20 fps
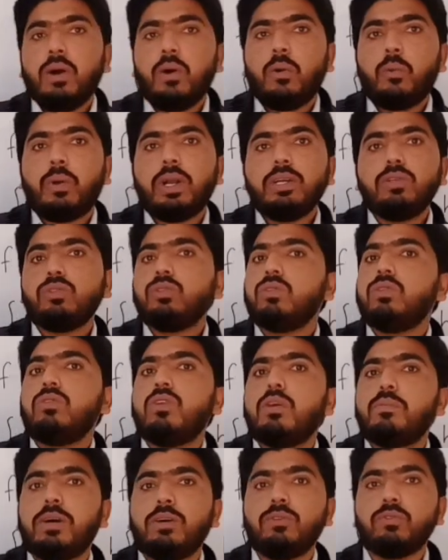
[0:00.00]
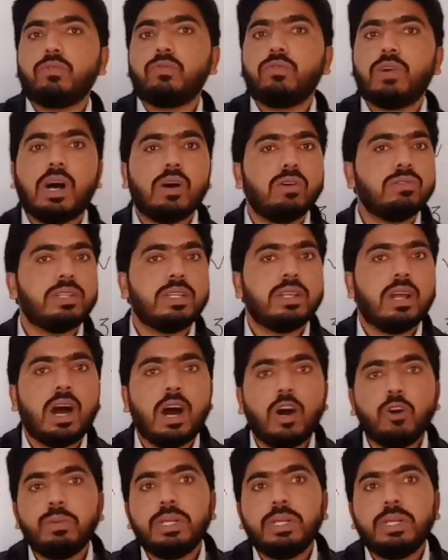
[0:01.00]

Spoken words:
what do you know about vowels and how